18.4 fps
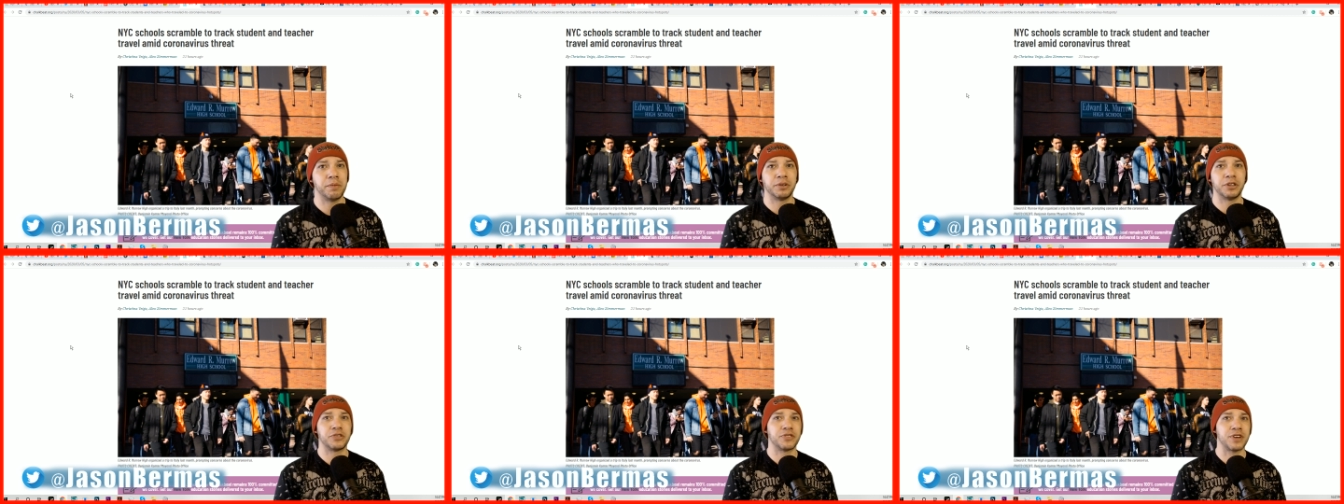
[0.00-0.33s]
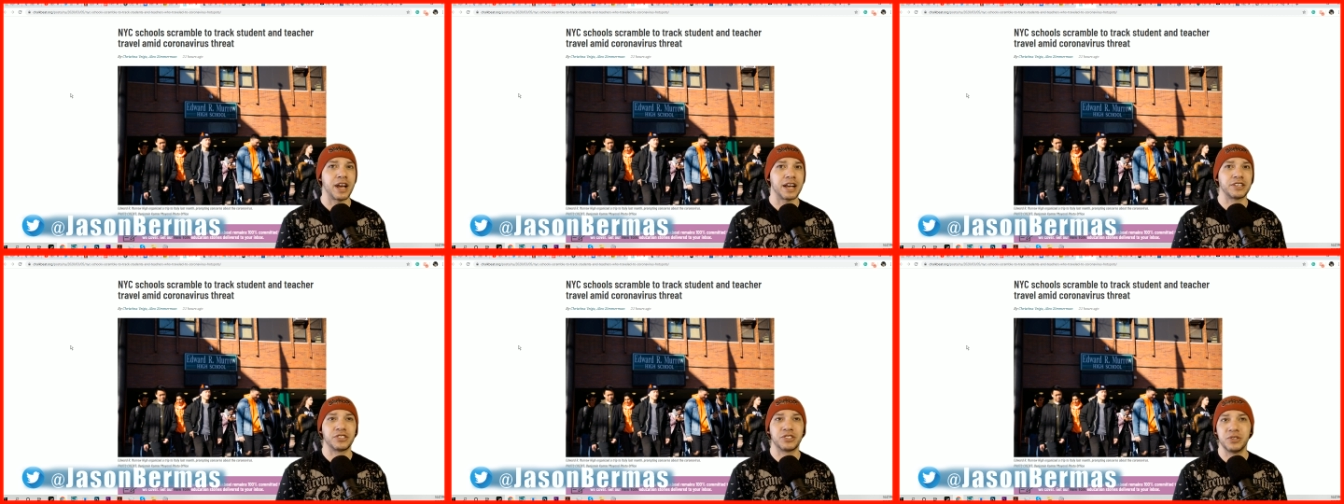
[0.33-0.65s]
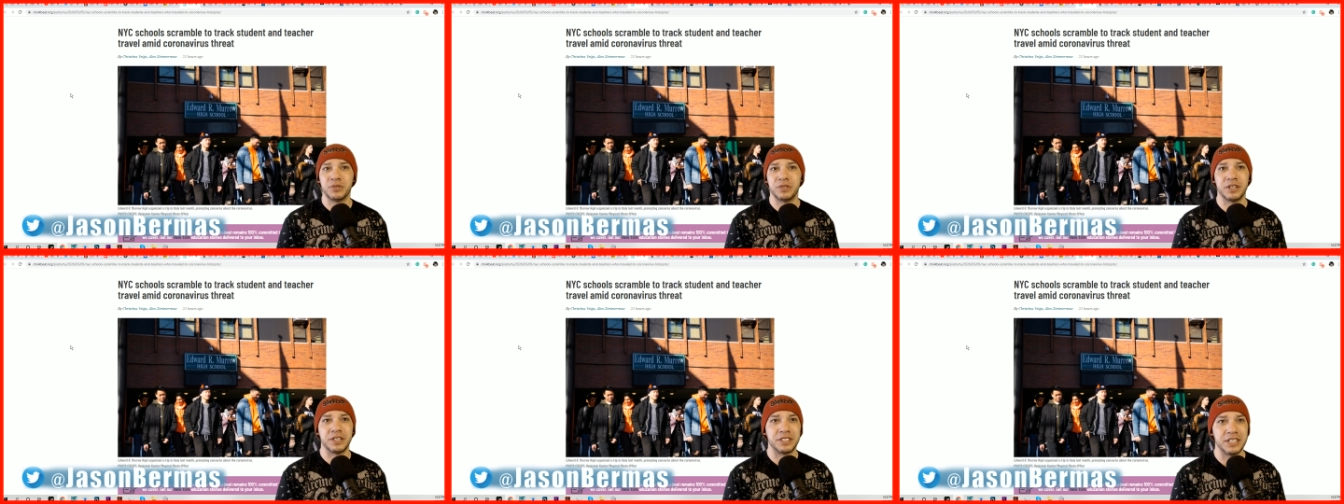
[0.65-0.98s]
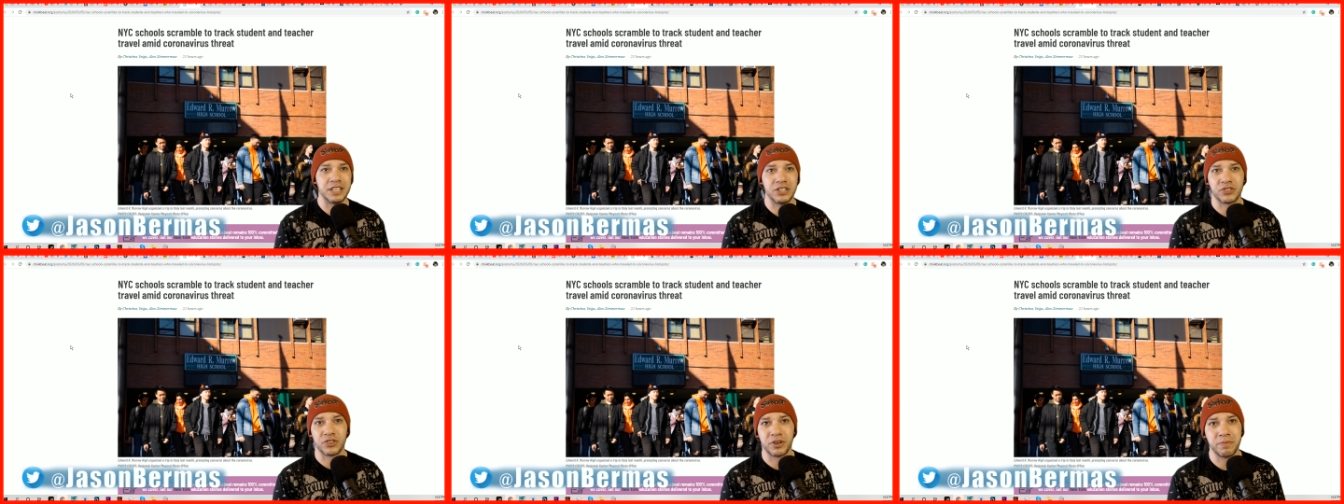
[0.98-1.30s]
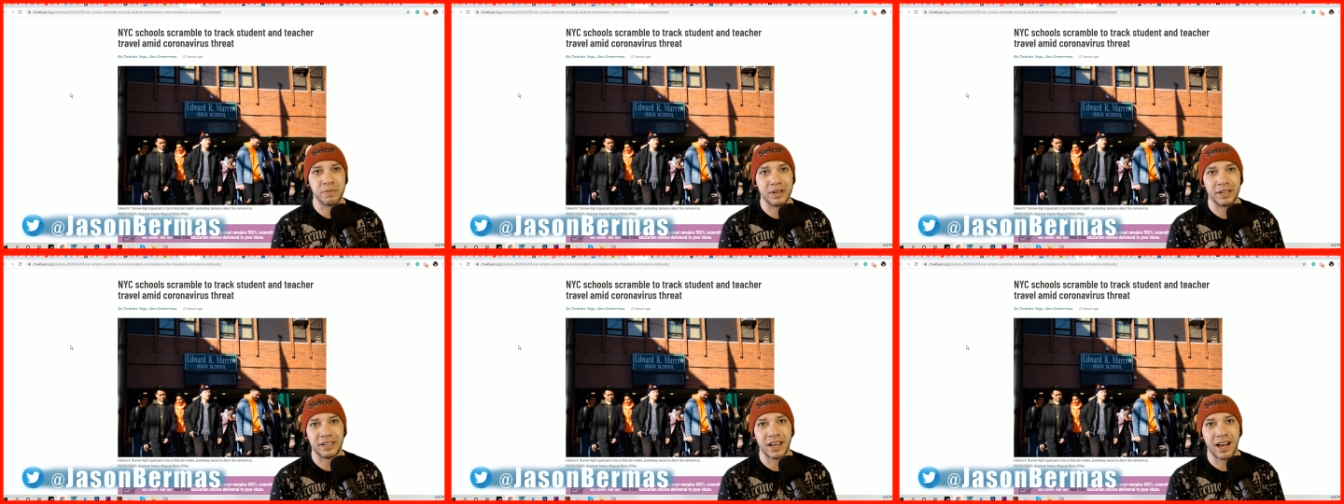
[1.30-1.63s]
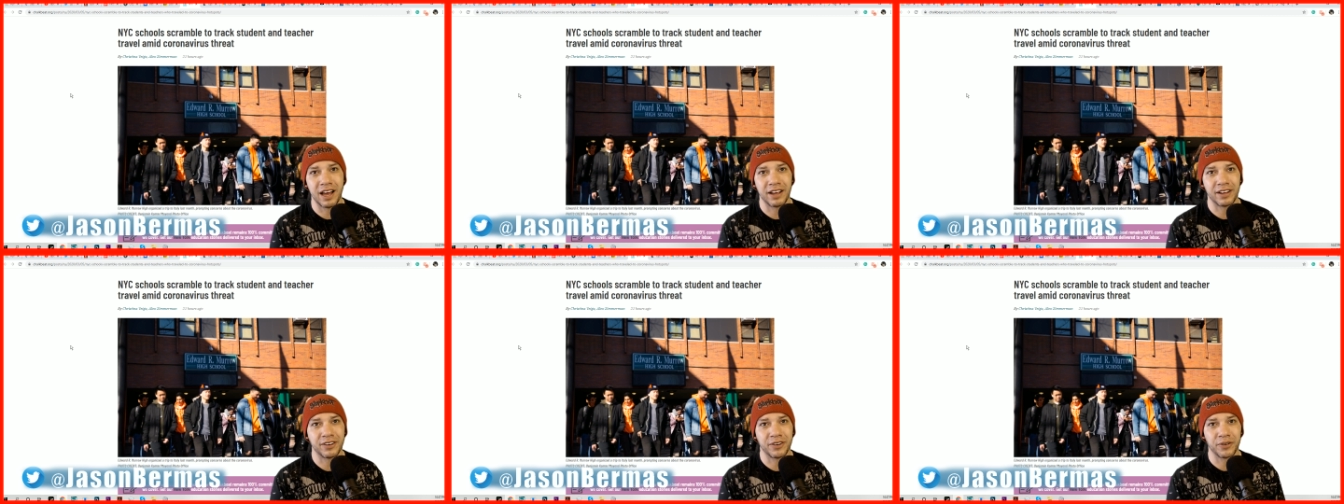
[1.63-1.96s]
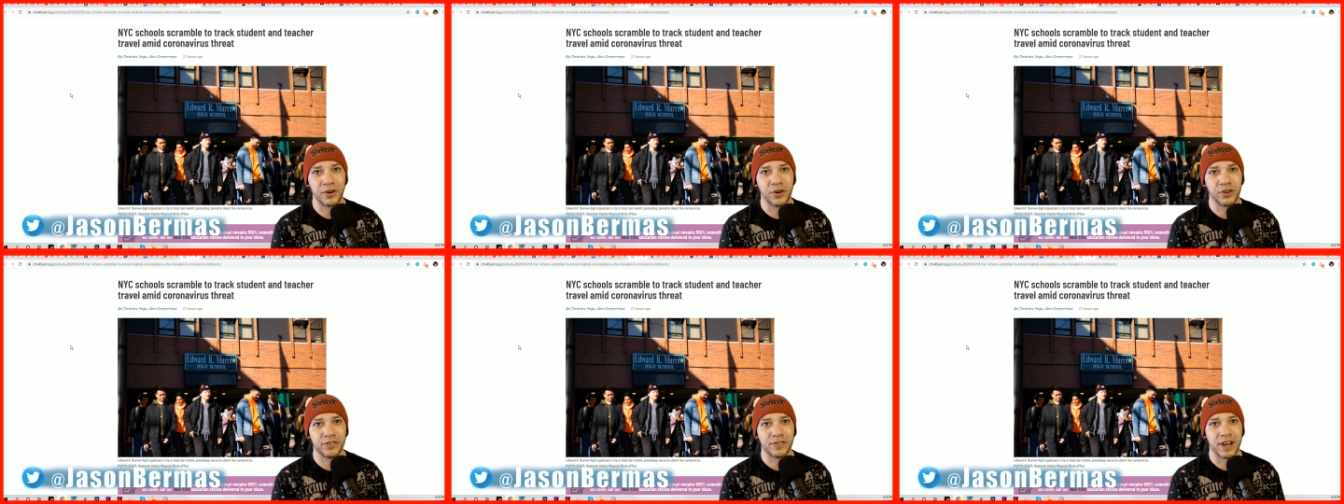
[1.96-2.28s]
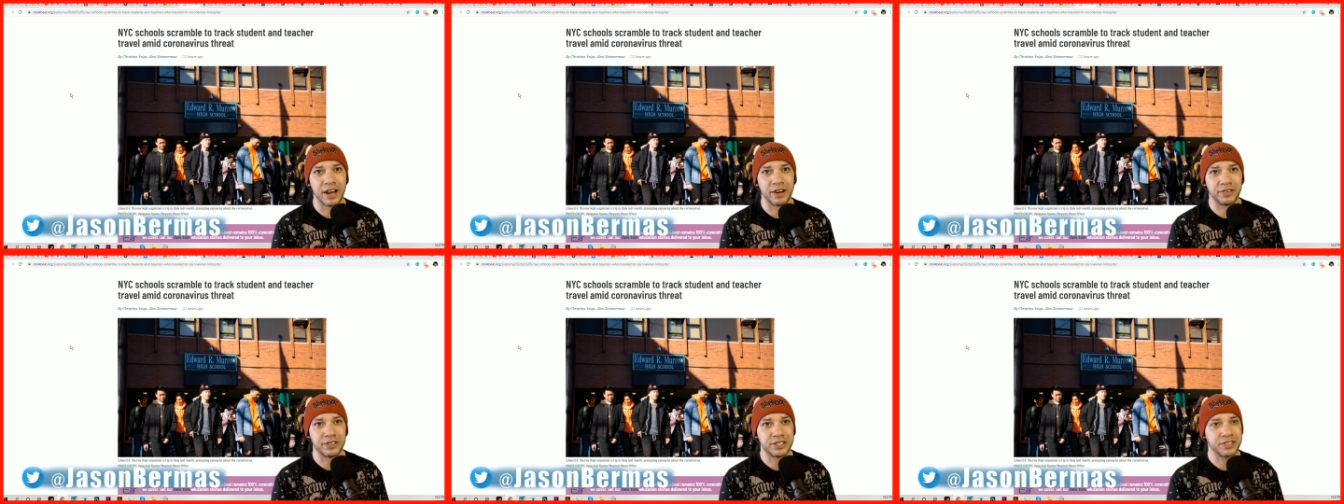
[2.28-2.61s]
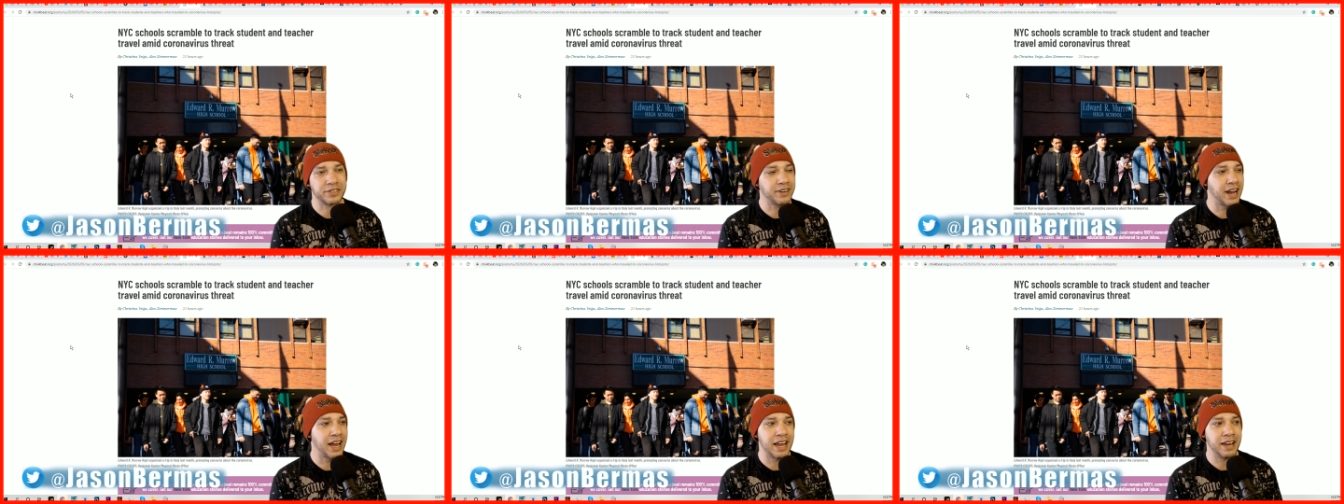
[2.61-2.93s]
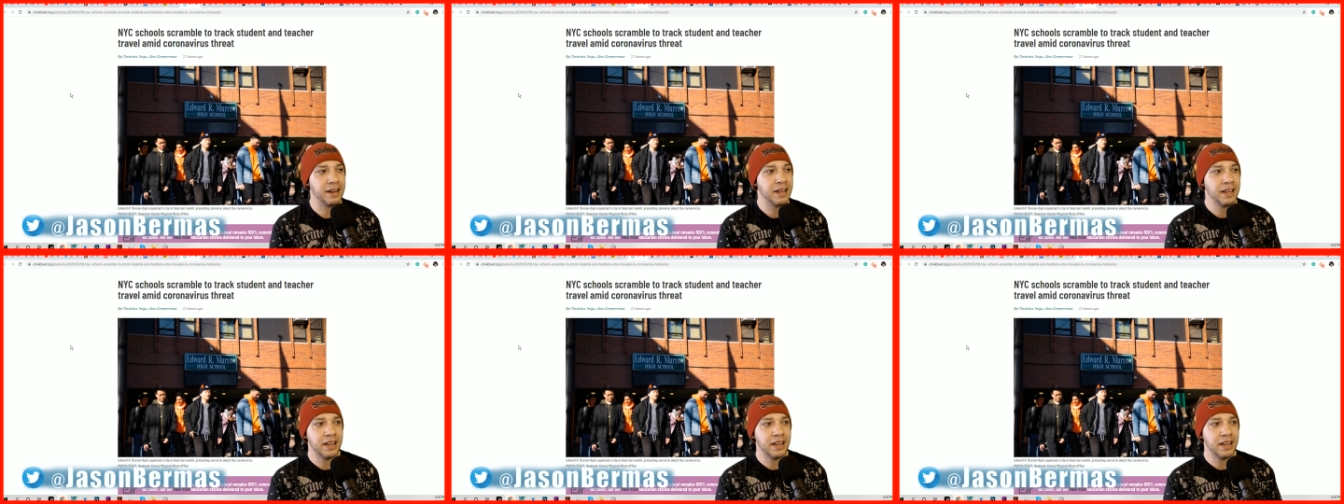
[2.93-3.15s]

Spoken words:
to track student and teacher amid coronavirus threat.